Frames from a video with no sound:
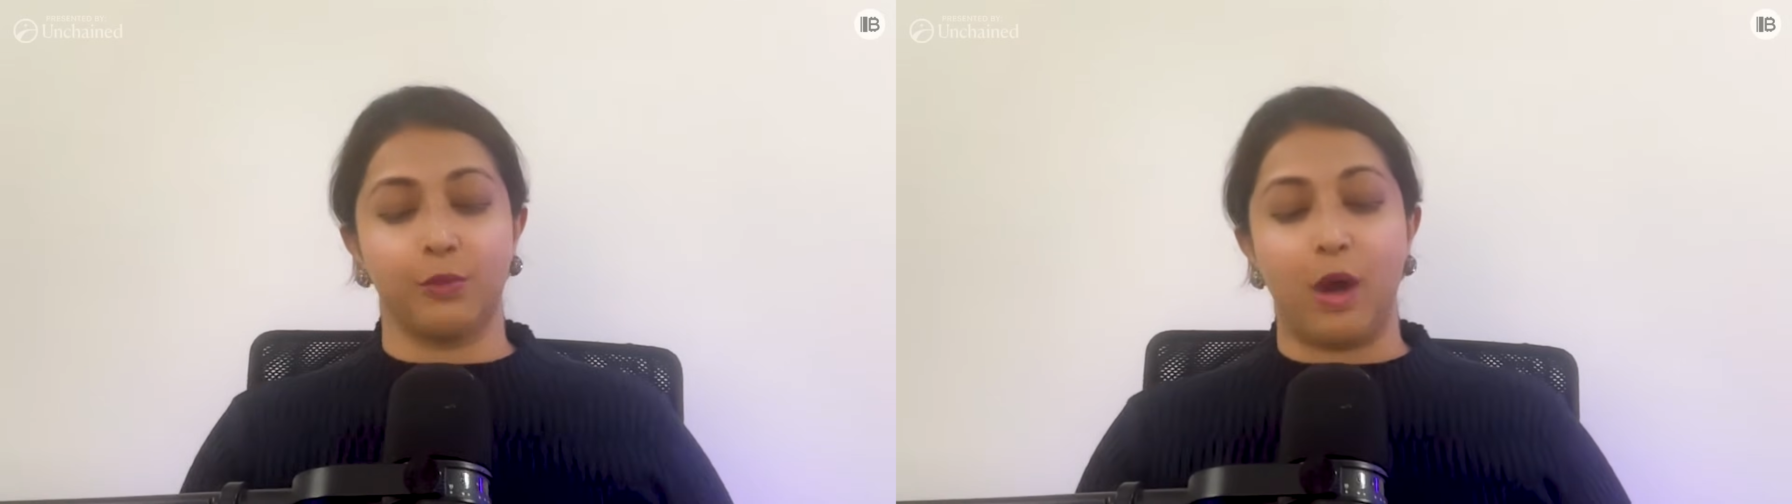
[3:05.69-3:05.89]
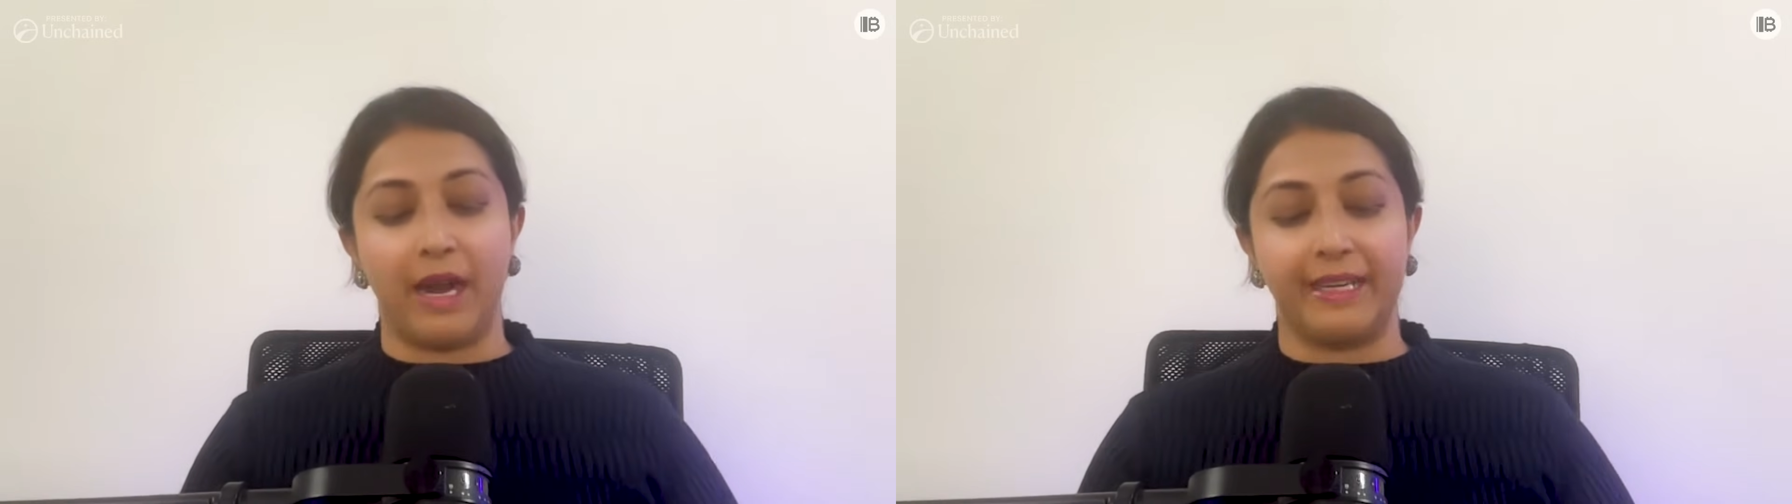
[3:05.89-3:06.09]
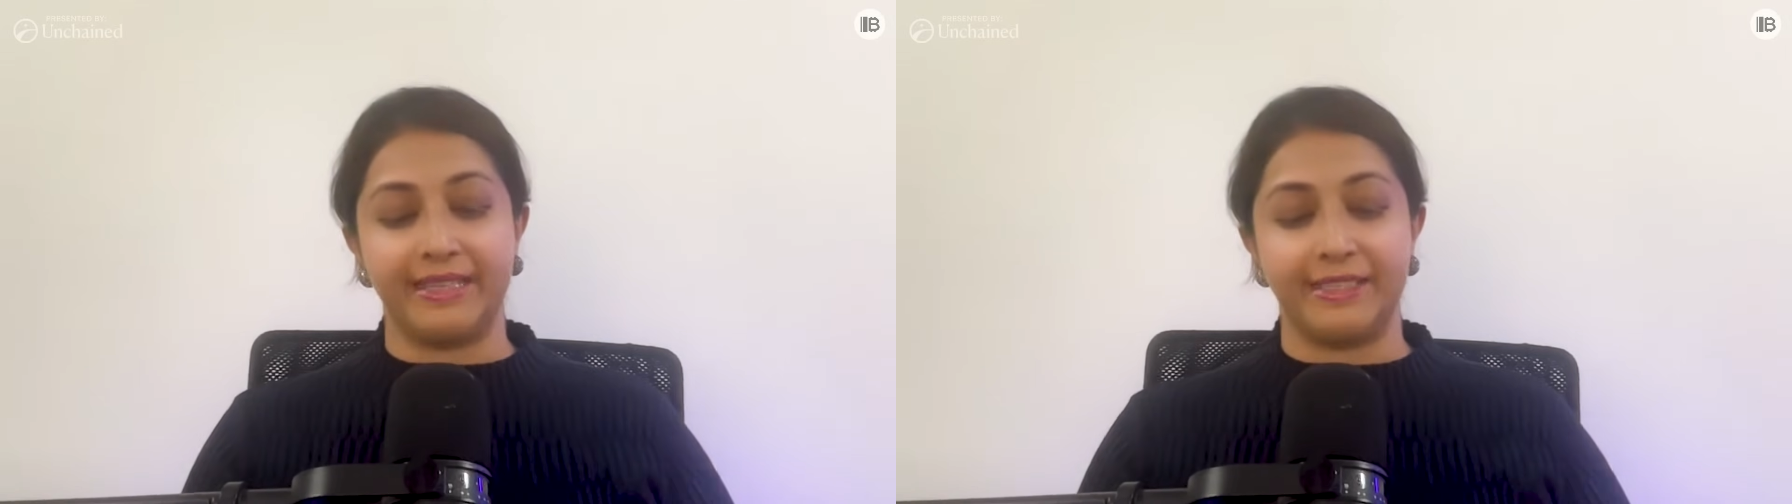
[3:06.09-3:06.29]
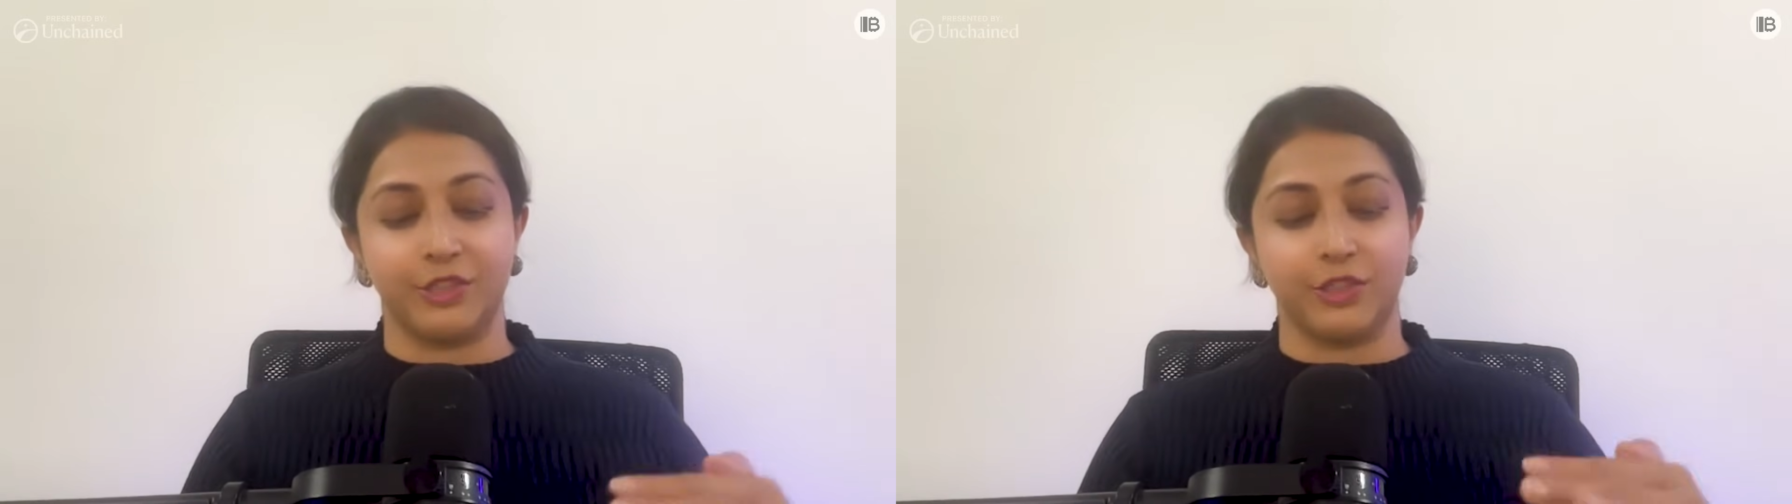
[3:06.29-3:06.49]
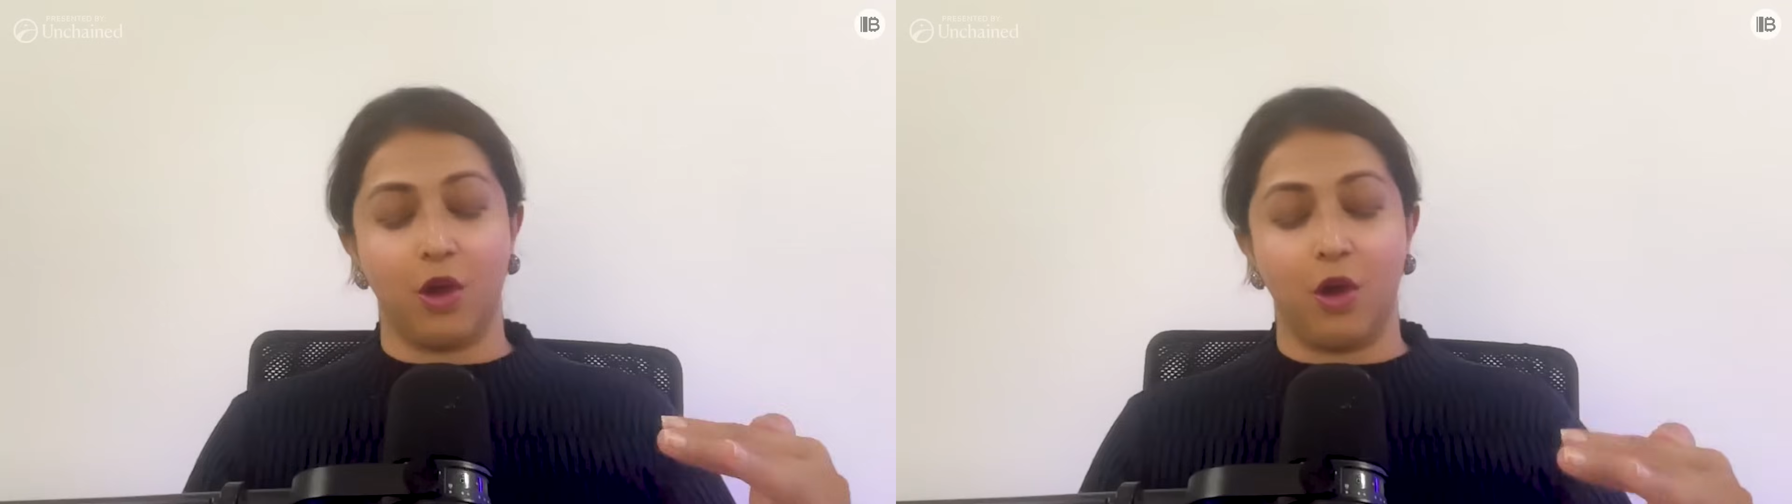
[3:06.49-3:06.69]

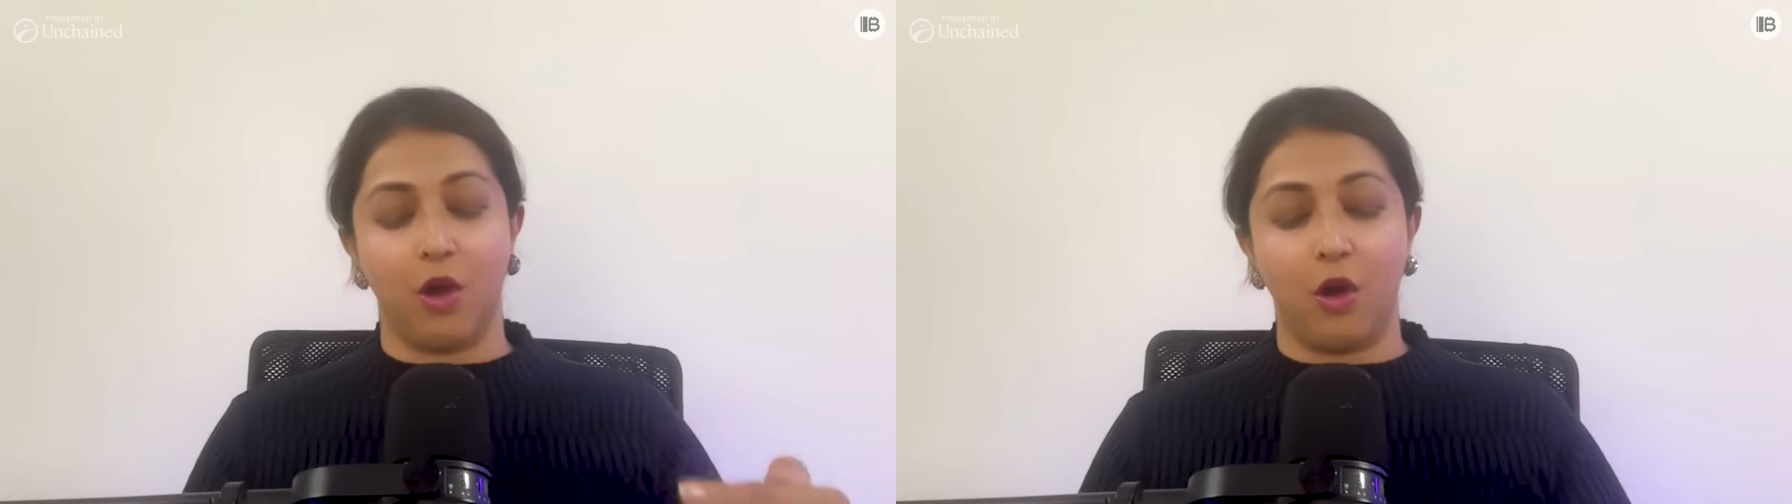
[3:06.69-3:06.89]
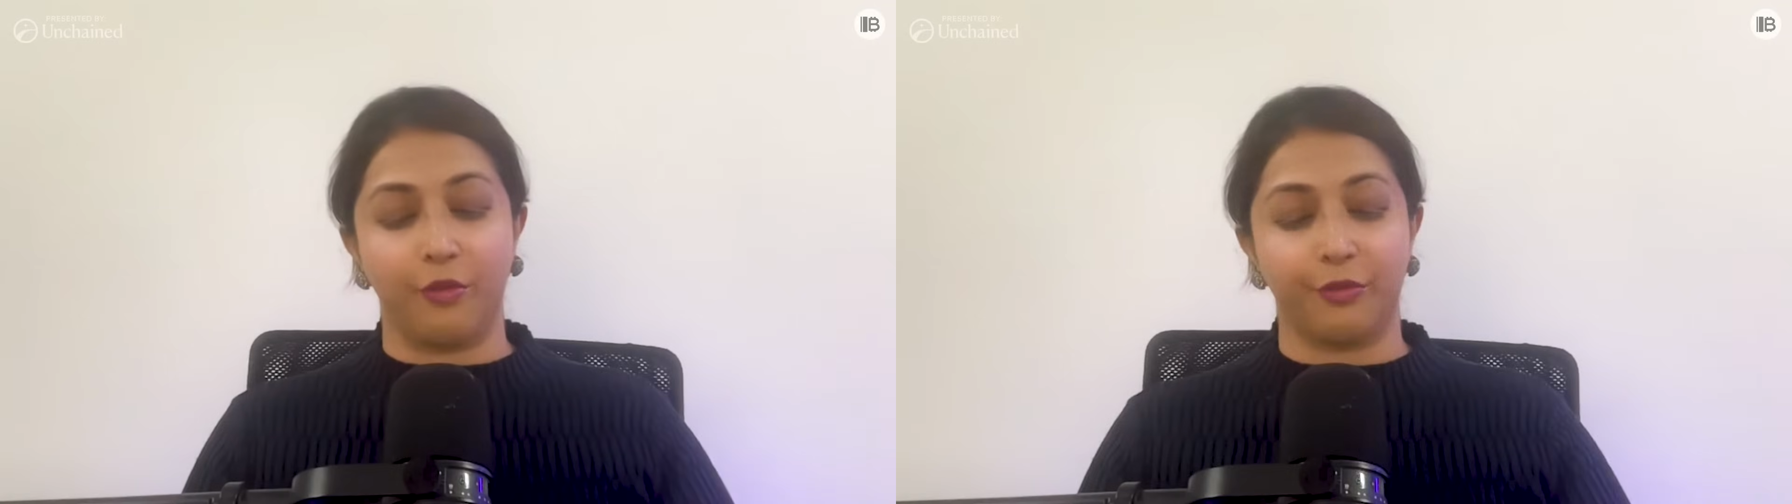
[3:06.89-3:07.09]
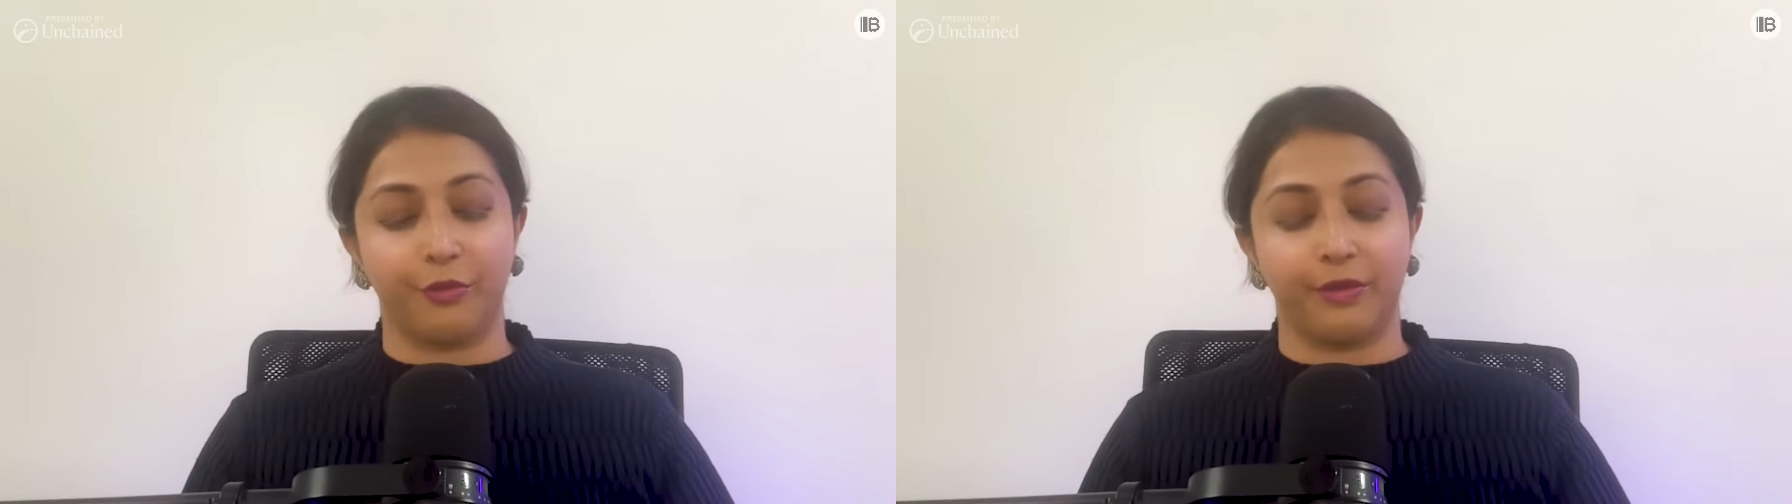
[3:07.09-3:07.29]
rise of